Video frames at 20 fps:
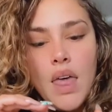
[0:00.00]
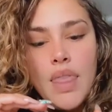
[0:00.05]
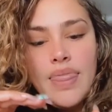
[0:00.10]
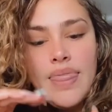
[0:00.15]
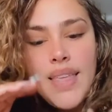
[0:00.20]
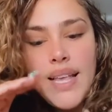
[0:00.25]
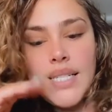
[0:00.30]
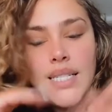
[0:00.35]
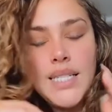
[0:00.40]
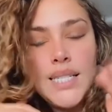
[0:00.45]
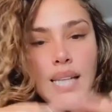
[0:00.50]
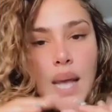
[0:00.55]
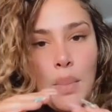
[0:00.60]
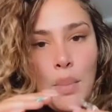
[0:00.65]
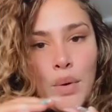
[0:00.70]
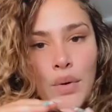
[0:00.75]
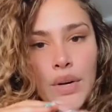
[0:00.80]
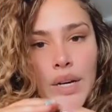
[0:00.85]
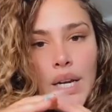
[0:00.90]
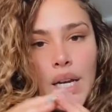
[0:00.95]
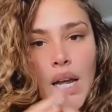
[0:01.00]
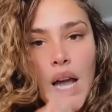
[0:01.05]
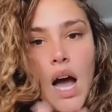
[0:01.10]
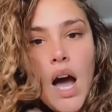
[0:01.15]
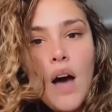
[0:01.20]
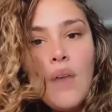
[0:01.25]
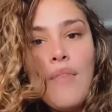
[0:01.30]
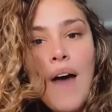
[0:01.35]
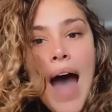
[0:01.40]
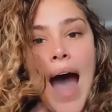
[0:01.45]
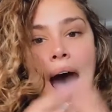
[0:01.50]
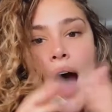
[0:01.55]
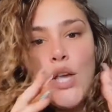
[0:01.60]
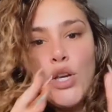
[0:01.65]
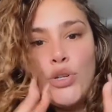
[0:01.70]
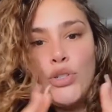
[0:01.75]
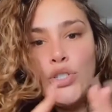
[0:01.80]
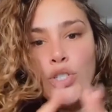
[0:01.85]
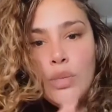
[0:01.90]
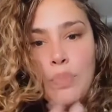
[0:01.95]
this summary of how
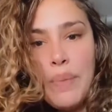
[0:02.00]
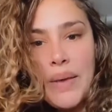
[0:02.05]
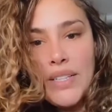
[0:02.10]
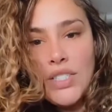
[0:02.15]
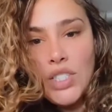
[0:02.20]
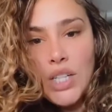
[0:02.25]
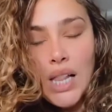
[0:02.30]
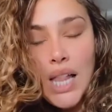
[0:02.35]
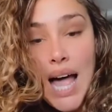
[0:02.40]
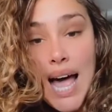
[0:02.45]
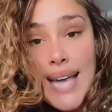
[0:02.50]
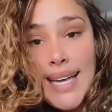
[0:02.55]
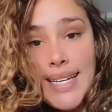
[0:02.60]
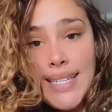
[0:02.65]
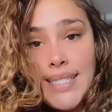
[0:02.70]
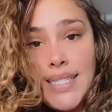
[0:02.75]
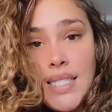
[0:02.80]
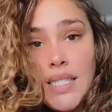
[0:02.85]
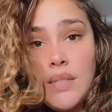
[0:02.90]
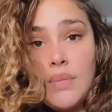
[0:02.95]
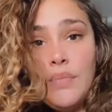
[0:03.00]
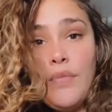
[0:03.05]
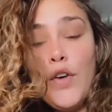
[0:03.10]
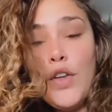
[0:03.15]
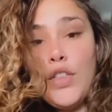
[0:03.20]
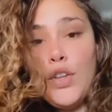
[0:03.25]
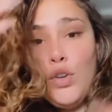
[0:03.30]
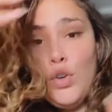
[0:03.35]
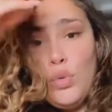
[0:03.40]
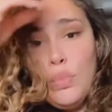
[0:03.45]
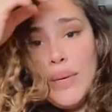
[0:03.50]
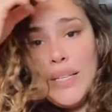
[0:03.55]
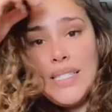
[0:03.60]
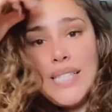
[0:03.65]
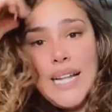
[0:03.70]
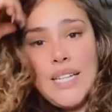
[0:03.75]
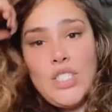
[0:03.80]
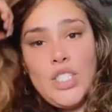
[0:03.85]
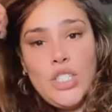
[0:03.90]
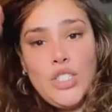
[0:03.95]
you should pitch clients for the
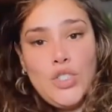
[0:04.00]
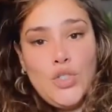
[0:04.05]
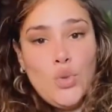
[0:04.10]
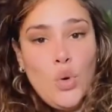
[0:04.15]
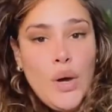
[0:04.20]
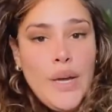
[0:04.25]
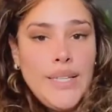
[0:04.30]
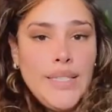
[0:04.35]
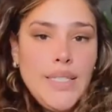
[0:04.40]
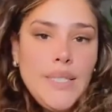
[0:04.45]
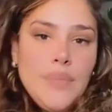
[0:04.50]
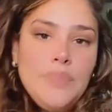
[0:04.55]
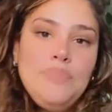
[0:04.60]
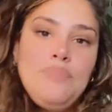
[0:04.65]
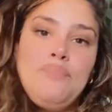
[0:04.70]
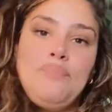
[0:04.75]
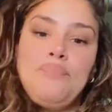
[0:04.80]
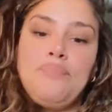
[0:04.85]
newbies that just joined.